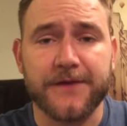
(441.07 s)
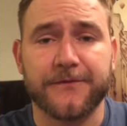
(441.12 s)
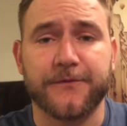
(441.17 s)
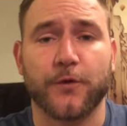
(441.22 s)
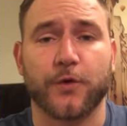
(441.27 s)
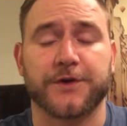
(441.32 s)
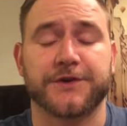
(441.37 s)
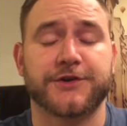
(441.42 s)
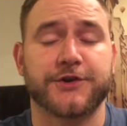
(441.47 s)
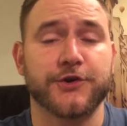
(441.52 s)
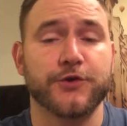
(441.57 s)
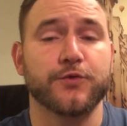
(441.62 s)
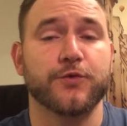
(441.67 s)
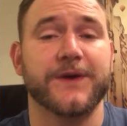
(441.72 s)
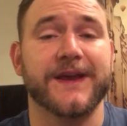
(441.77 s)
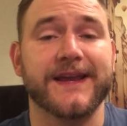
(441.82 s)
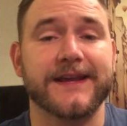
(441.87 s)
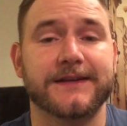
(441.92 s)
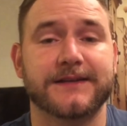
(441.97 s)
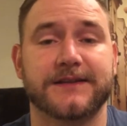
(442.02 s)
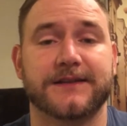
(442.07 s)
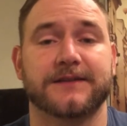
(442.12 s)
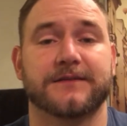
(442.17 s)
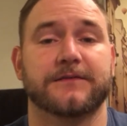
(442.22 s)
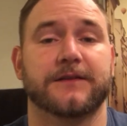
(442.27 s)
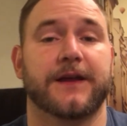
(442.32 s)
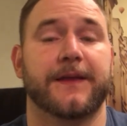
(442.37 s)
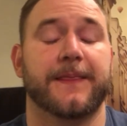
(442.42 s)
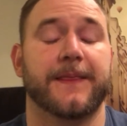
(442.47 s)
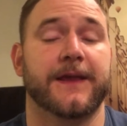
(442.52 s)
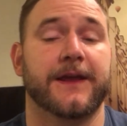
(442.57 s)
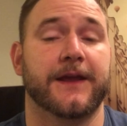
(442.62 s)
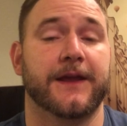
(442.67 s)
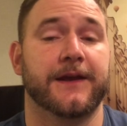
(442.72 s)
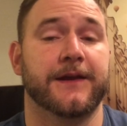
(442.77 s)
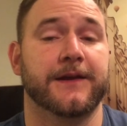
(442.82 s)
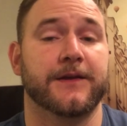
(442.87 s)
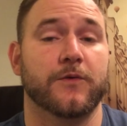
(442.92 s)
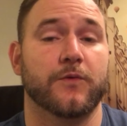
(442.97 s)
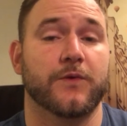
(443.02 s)
for two weeks. And
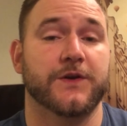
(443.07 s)
then